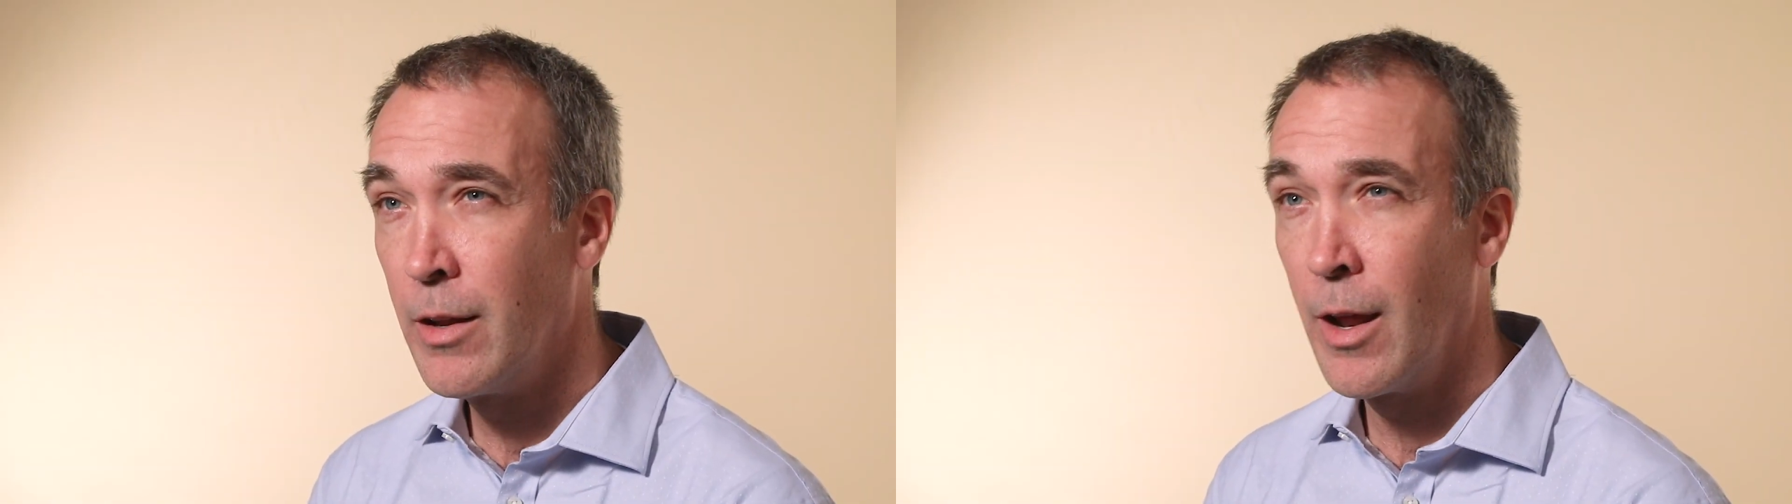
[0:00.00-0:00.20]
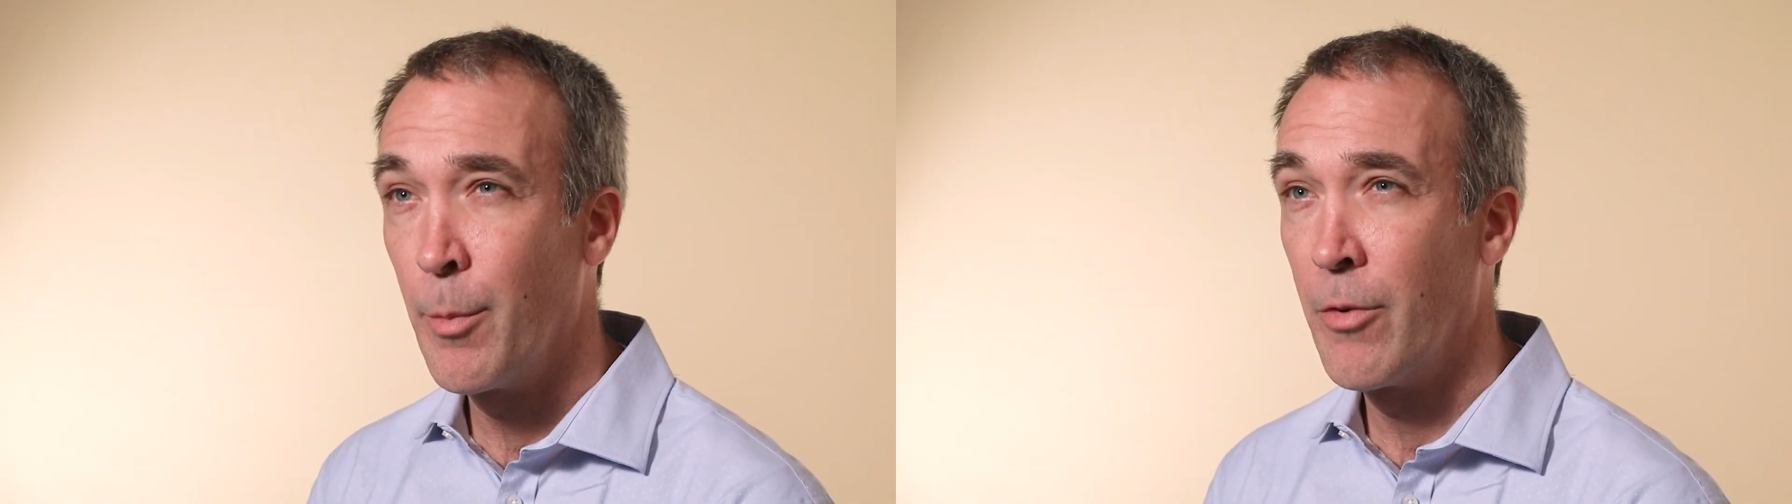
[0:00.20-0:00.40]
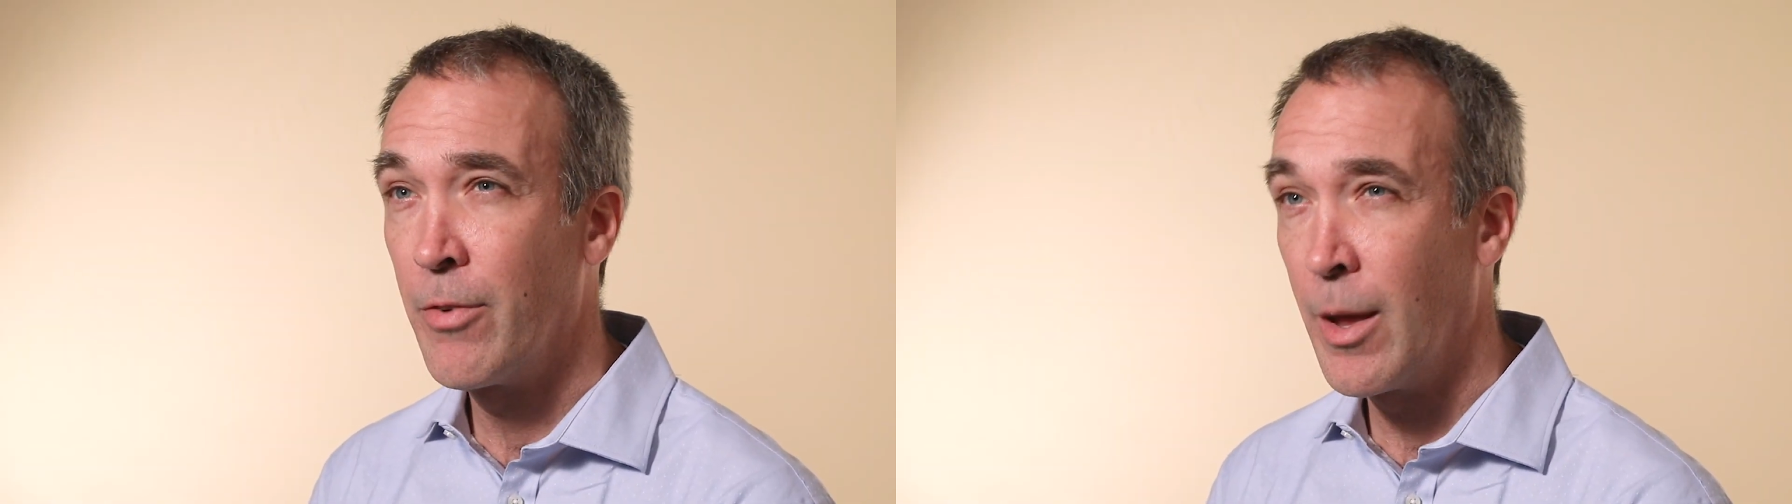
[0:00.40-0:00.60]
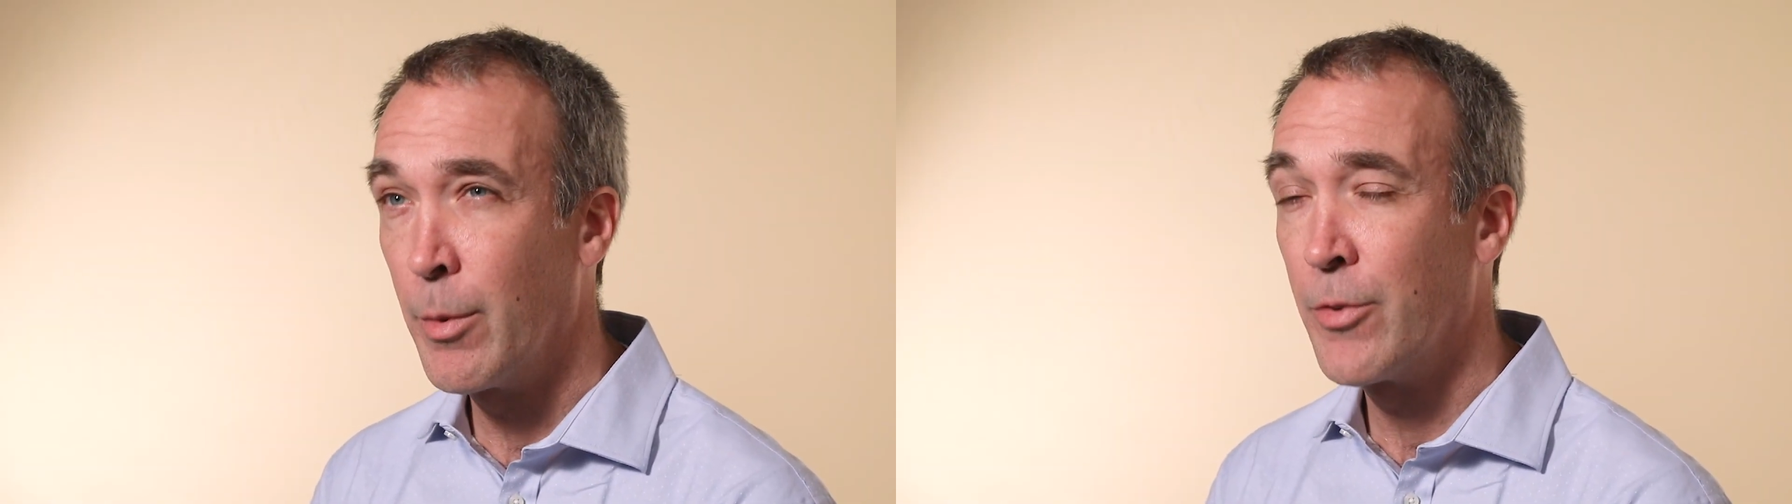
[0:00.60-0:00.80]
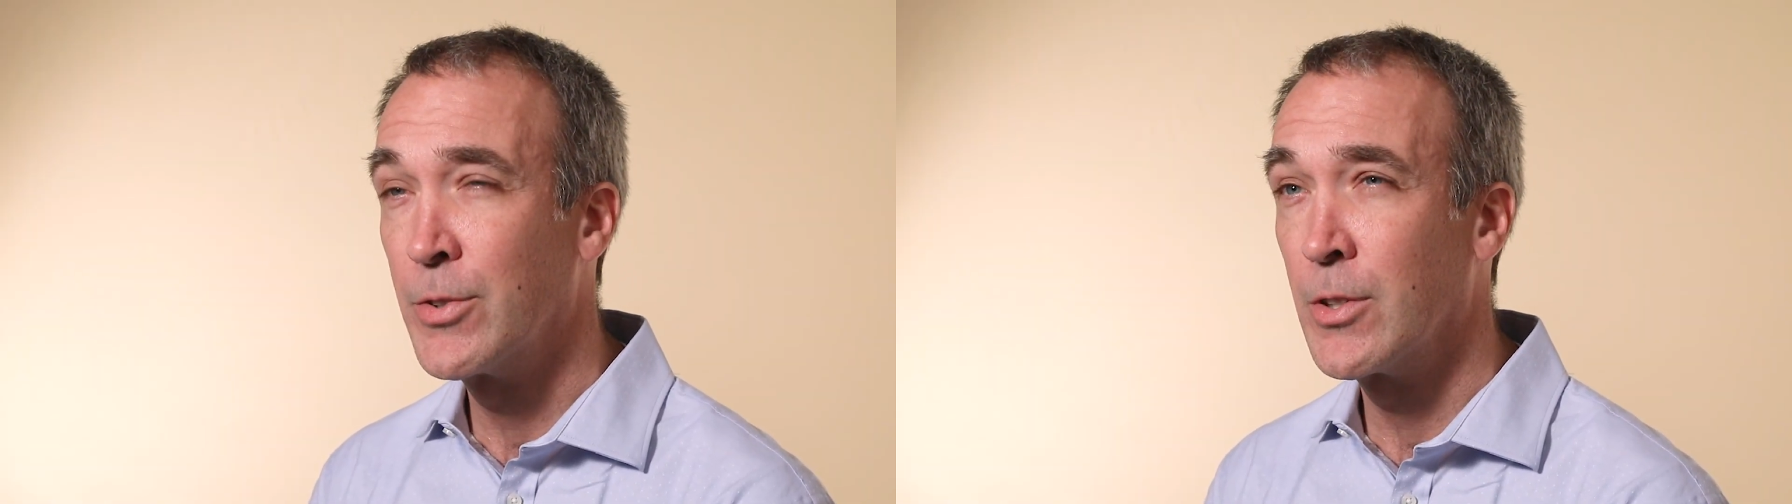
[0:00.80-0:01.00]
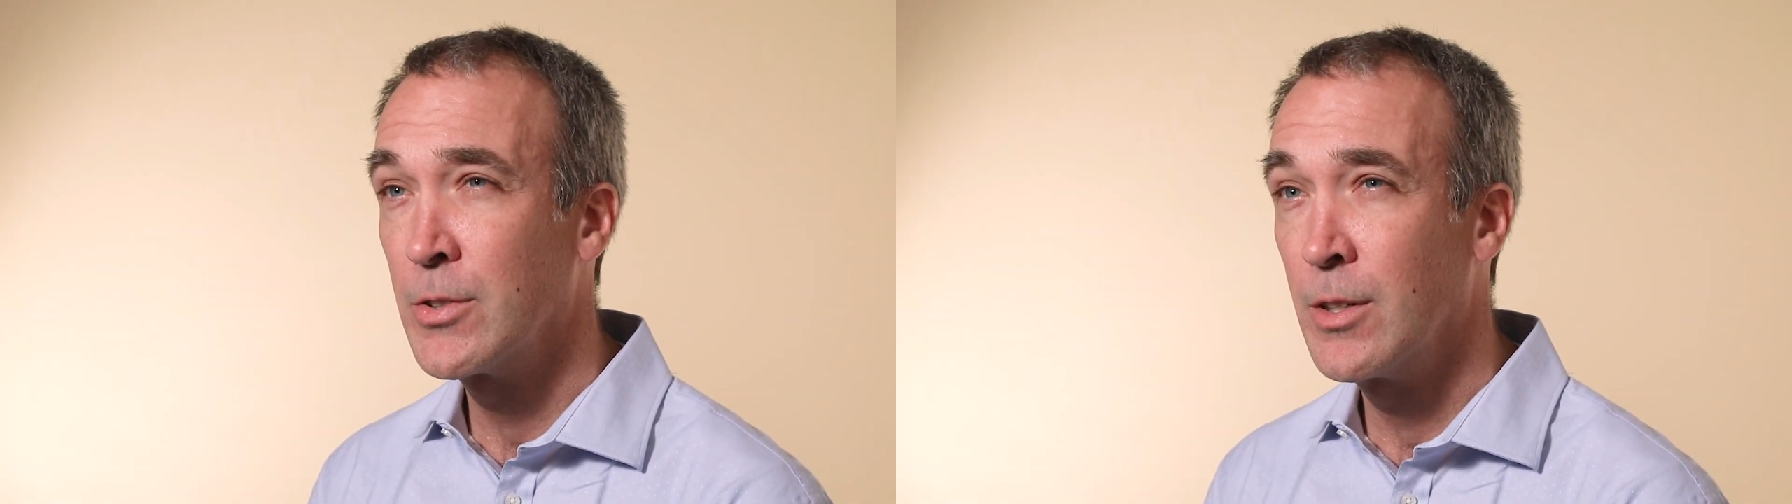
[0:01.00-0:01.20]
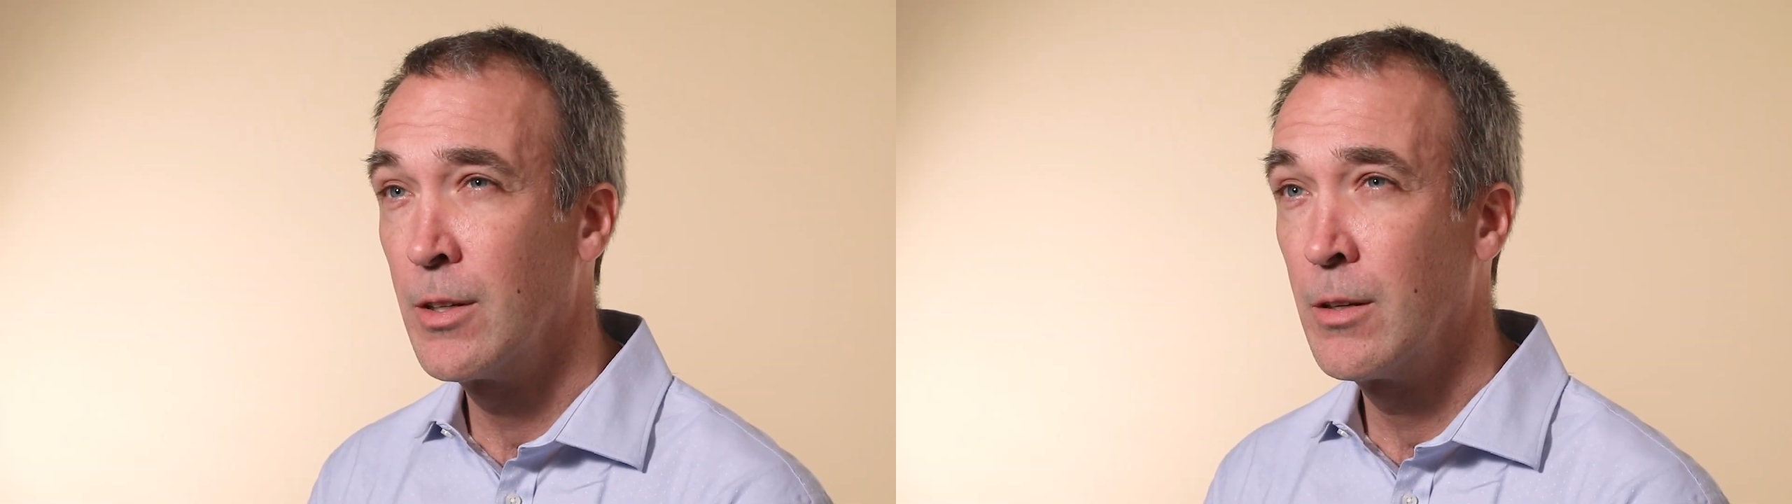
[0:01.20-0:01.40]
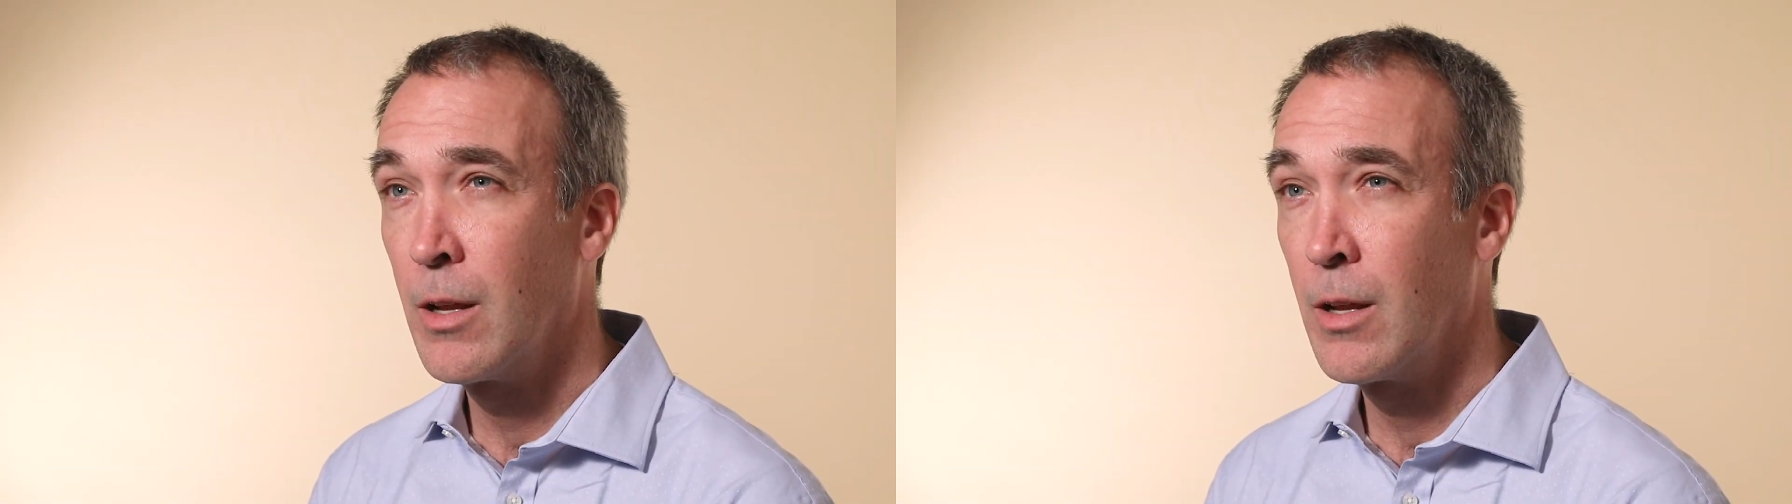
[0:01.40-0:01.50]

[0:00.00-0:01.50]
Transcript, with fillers: I'm a family physician